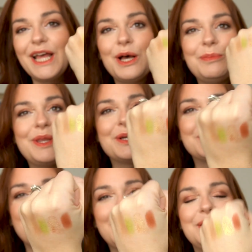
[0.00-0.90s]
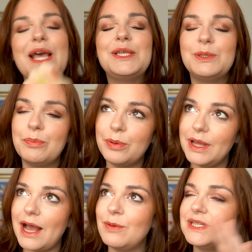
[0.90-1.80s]
I
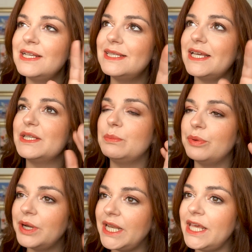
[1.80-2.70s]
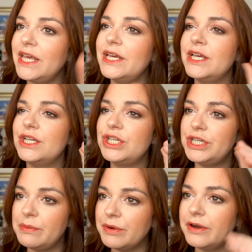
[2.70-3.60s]
was going to say it's pretty
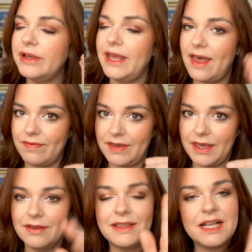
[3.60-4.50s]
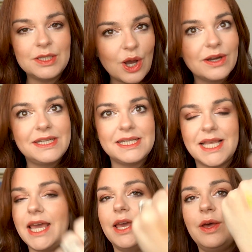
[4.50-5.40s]
shimmer heavy. That's hard to say.